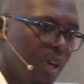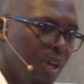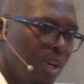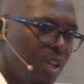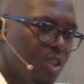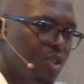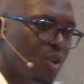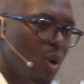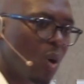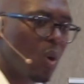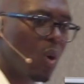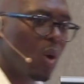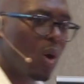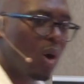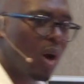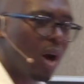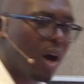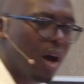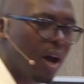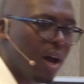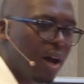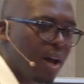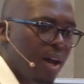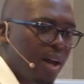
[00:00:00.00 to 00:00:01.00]
So,
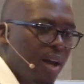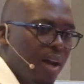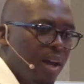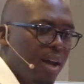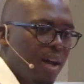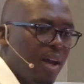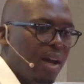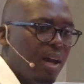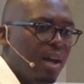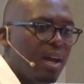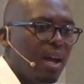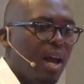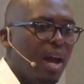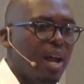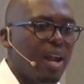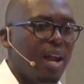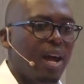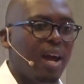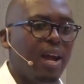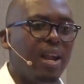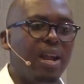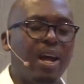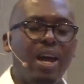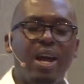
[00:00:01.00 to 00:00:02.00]
and,
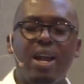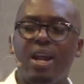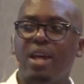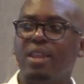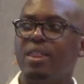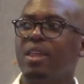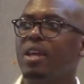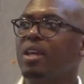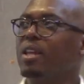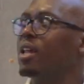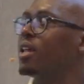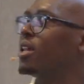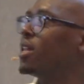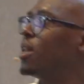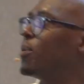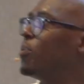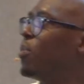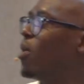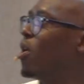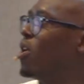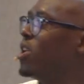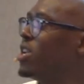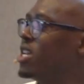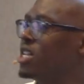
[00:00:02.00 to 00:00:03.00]
and, and I think the, the
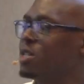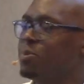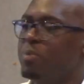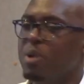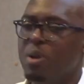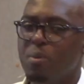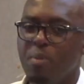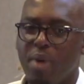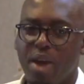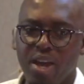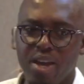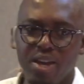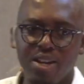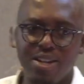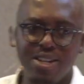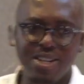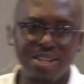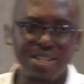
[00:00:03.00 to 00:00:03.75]
point has been made